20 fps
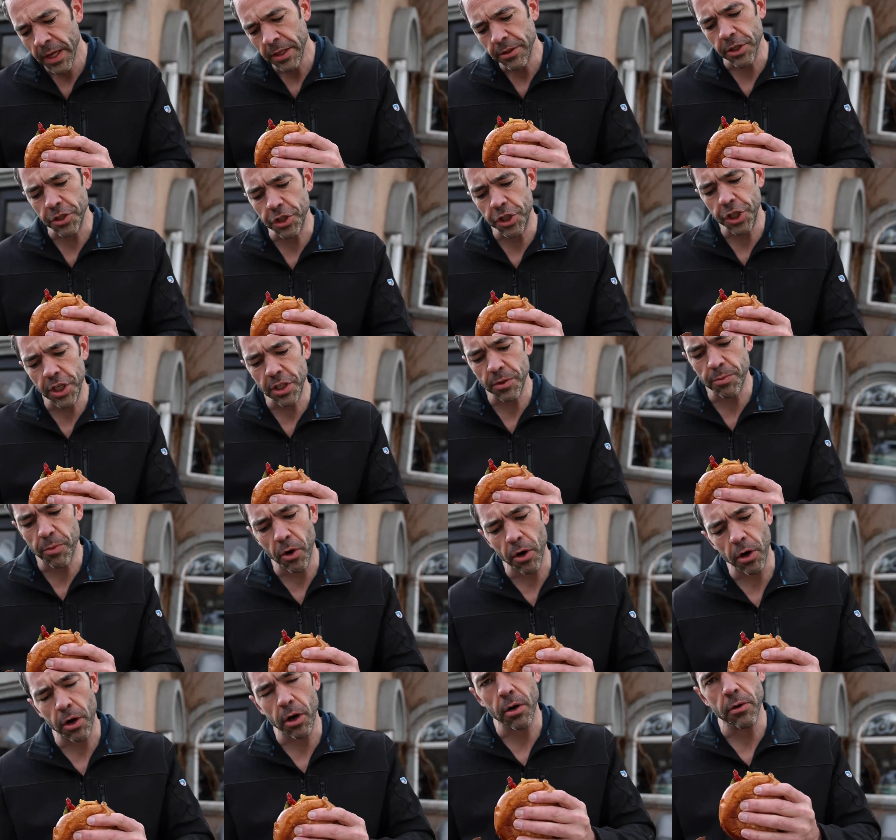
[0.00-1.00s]
It's a
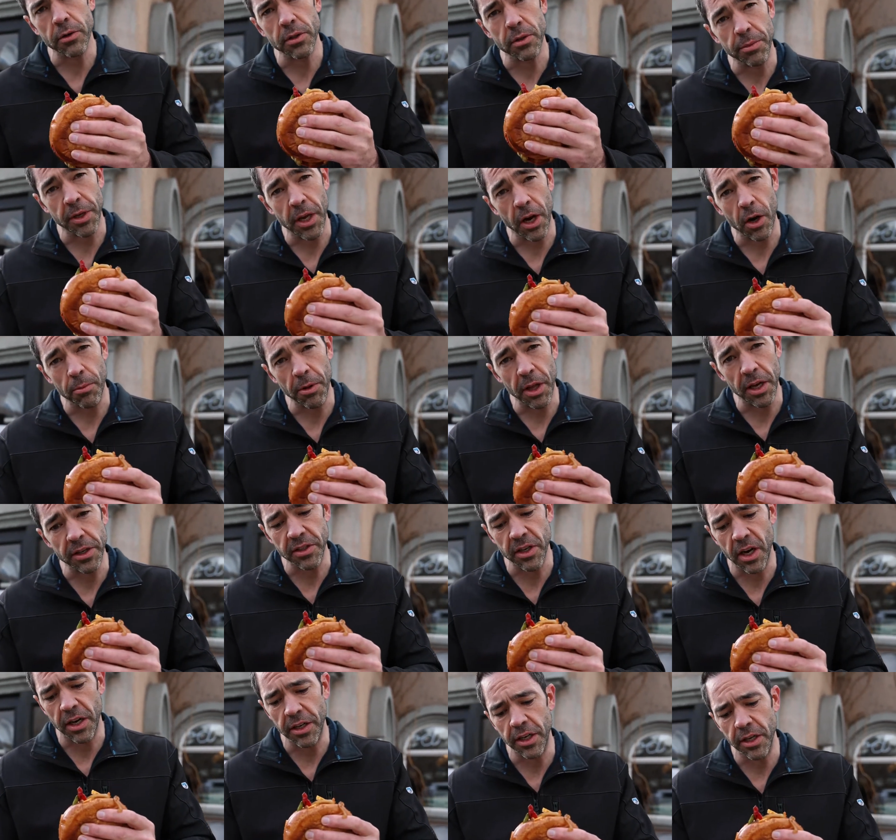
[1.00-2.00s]
cheeseburger with some
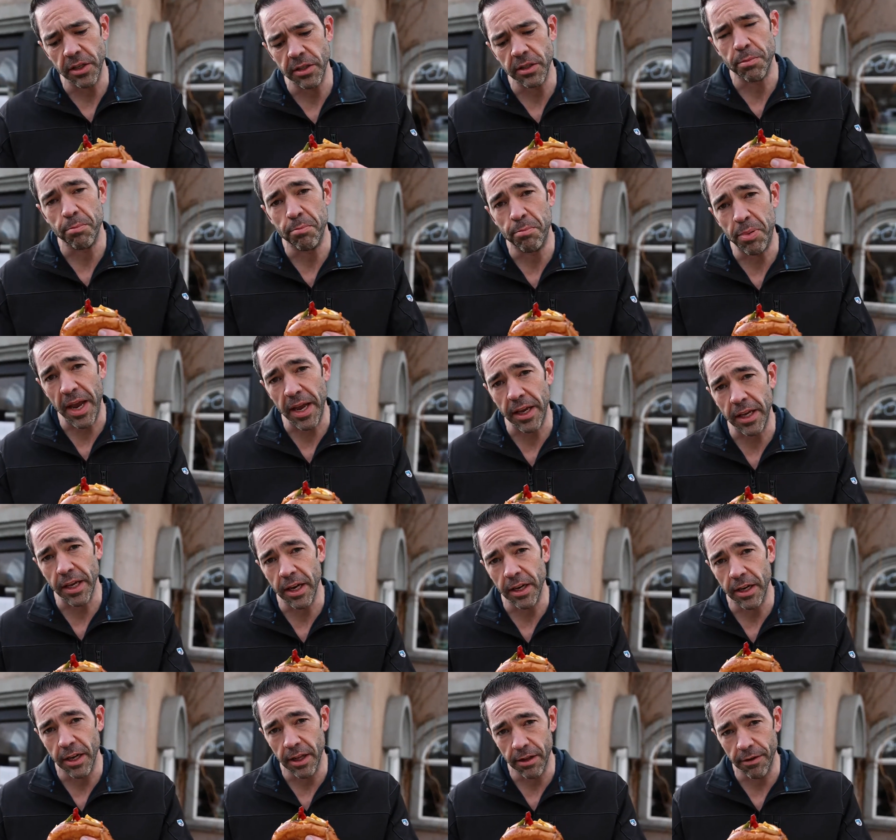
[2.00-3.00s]
caramelized onions,
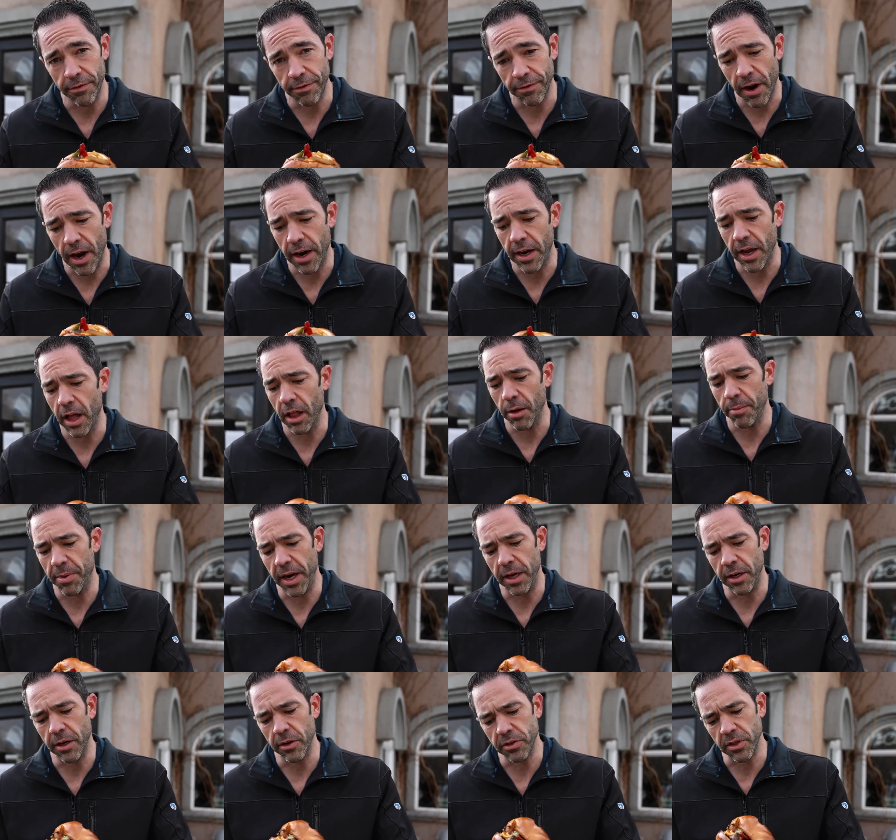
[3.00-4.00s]
bacon, and then fried
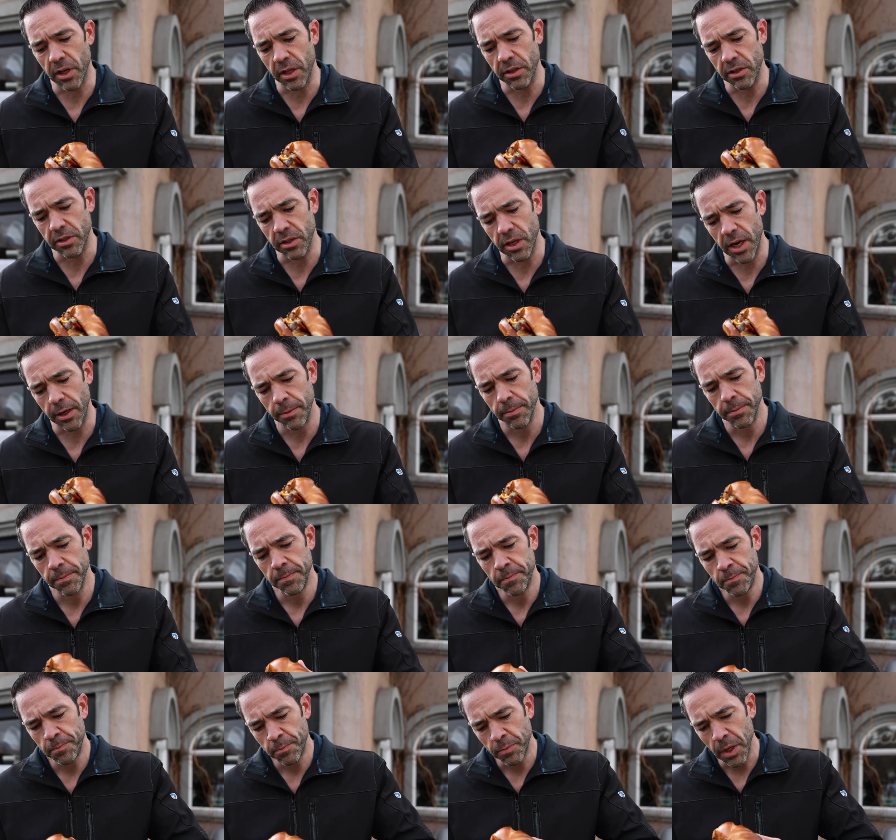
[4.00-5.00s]
jalapenos on this thing.
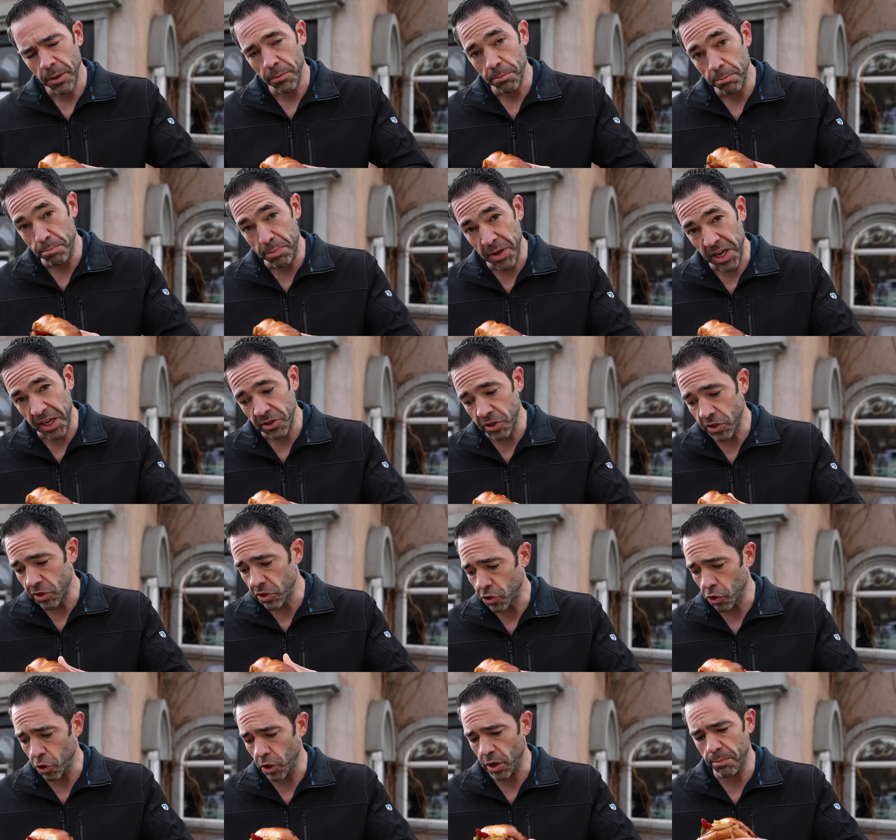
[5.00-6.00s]
Big,
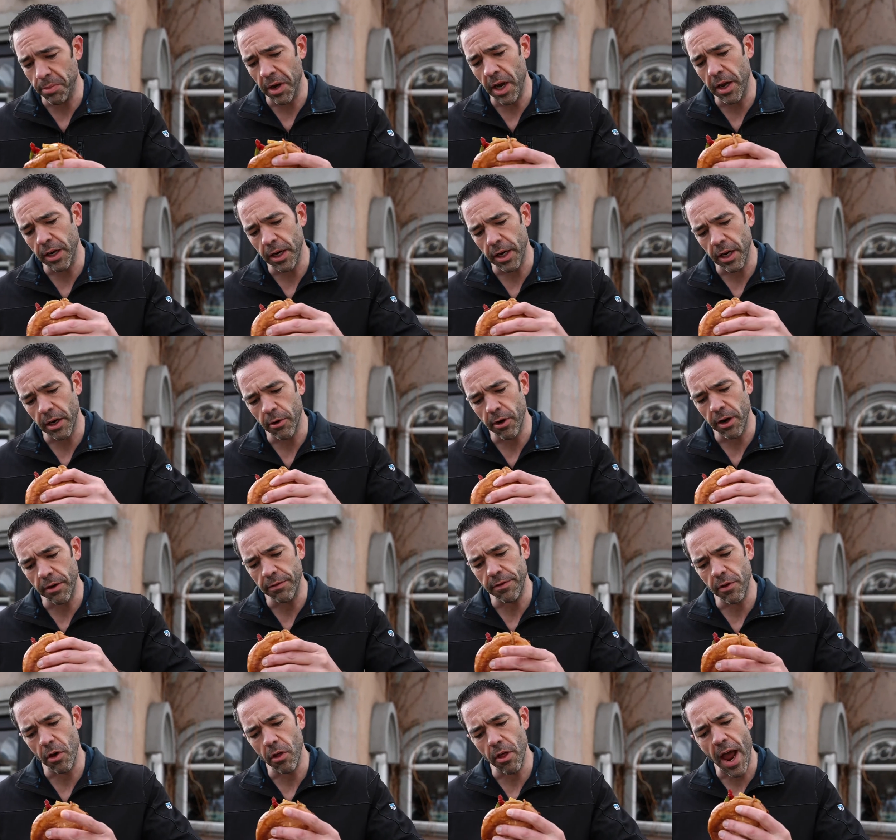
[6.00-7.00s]
sturdy bun, I can already
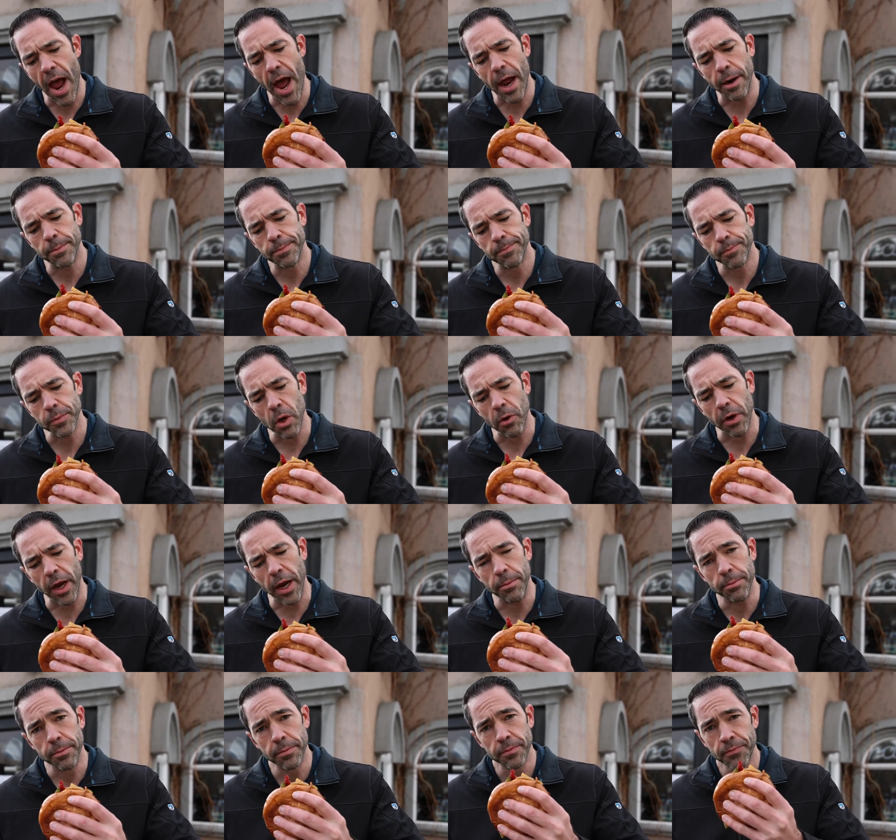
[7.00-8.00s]
feel that.
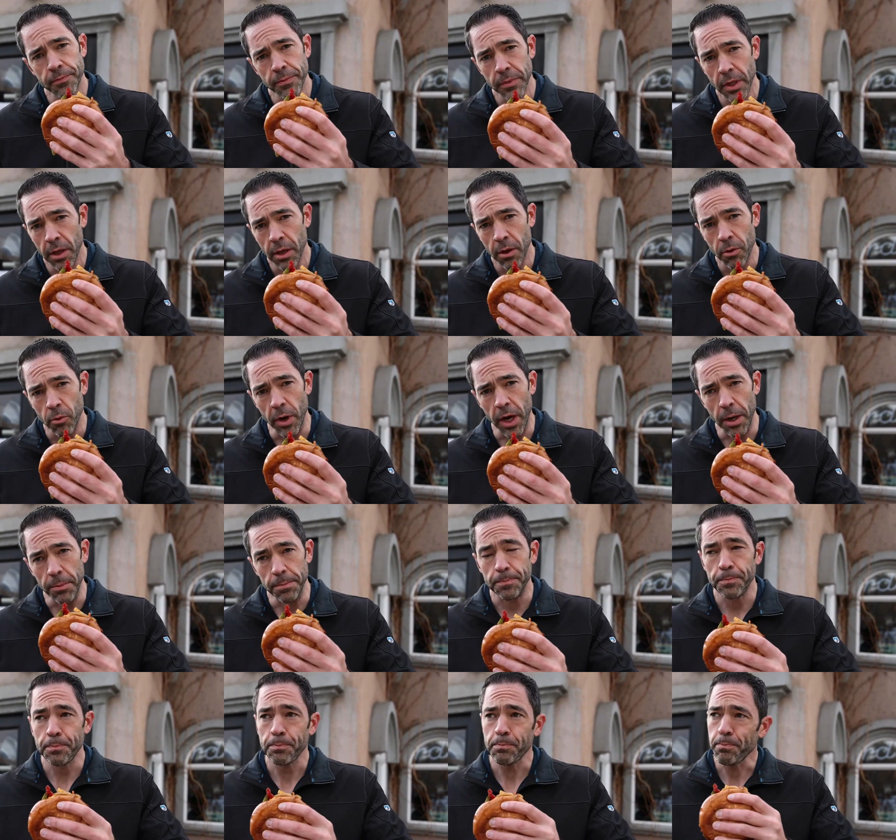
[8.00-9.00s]
Okay, well,
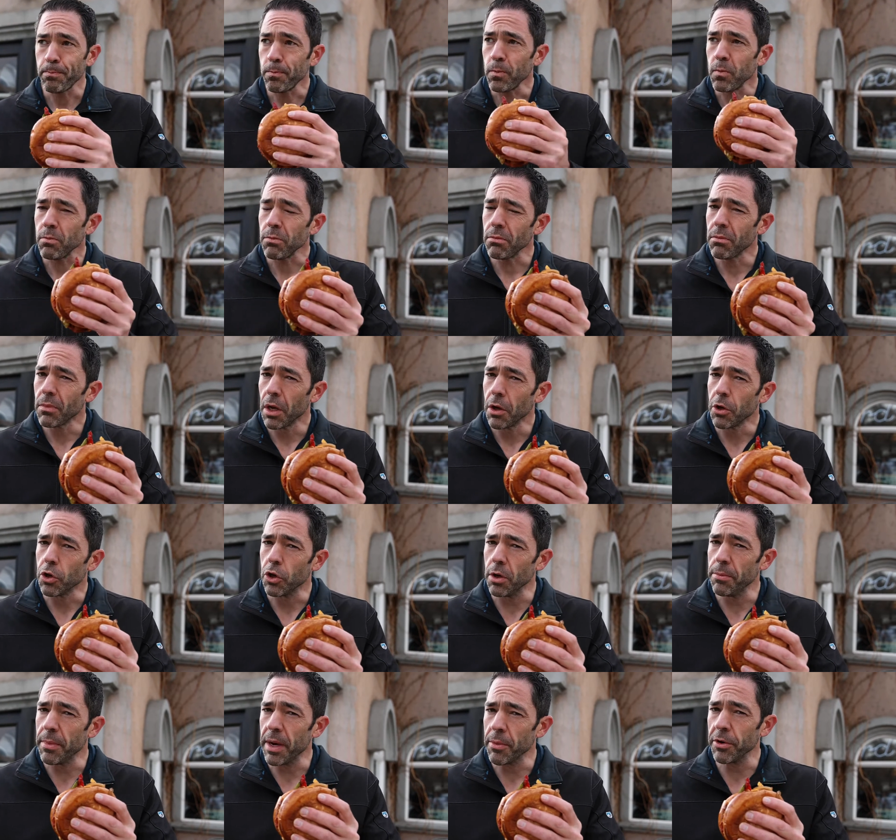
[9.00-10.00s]

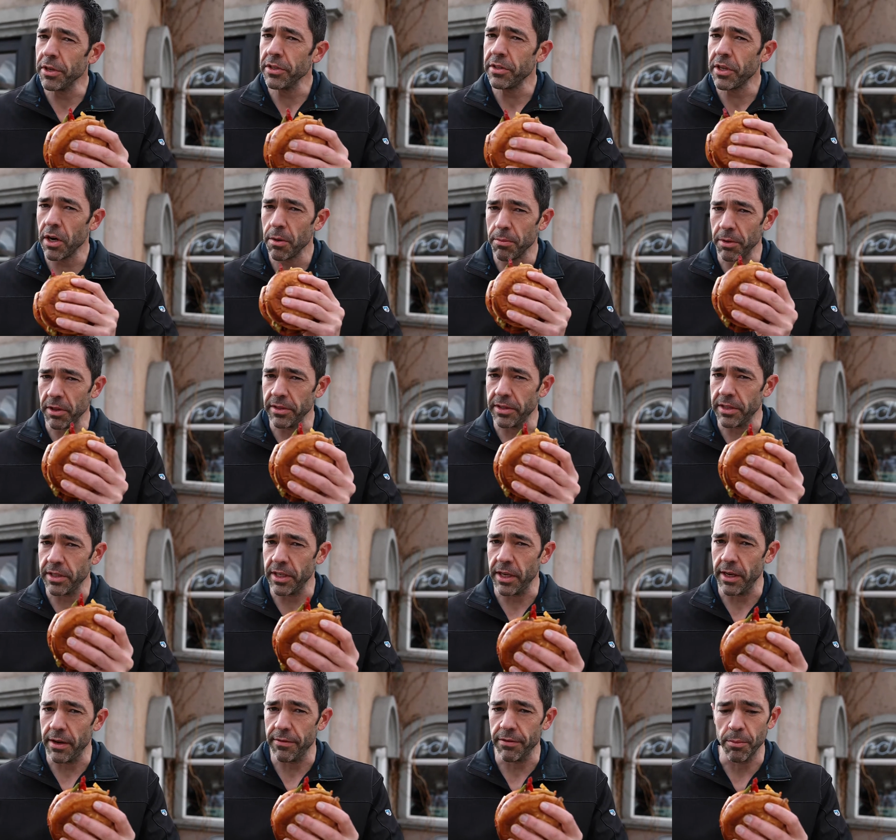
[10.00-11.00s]
good memories here, but let's
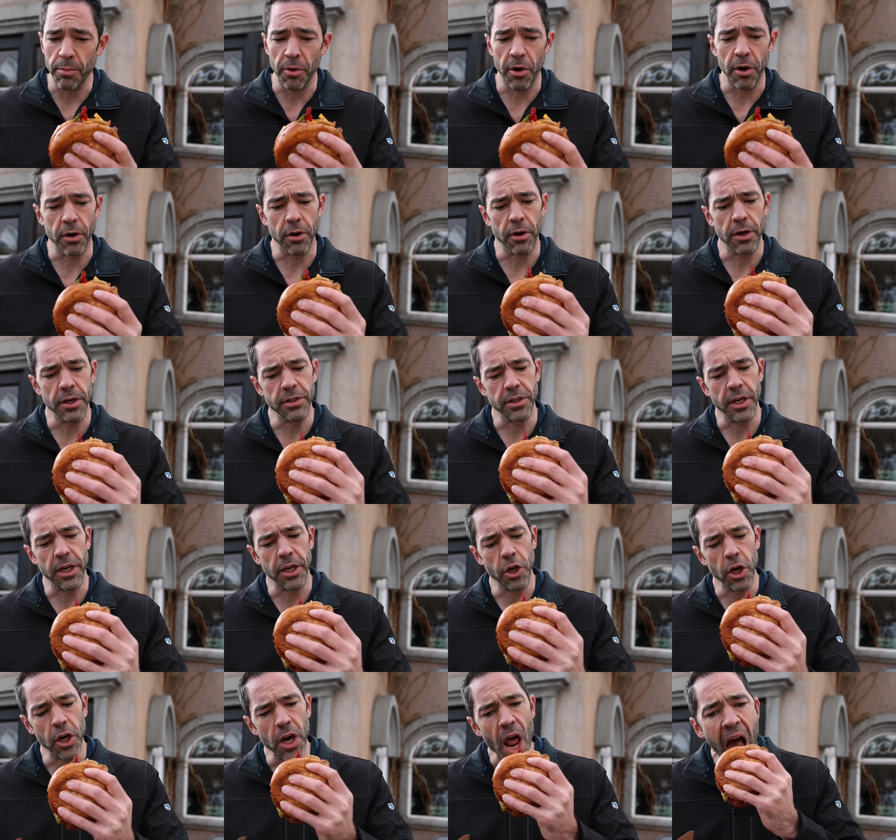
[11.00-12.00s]
see if the burger is
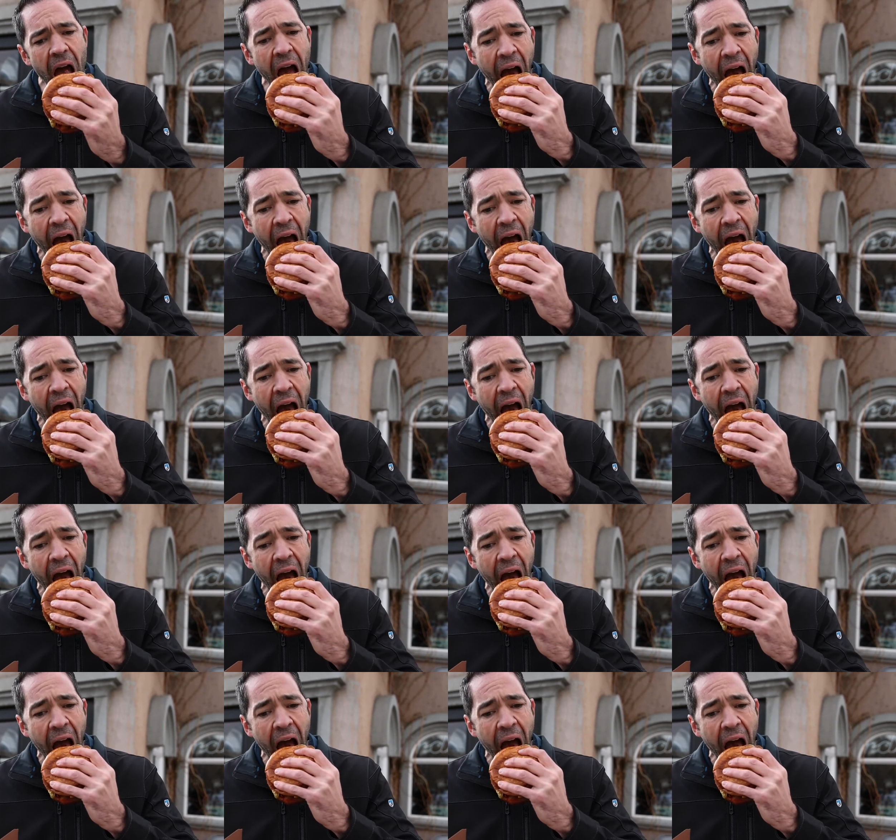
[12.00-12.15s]
any good.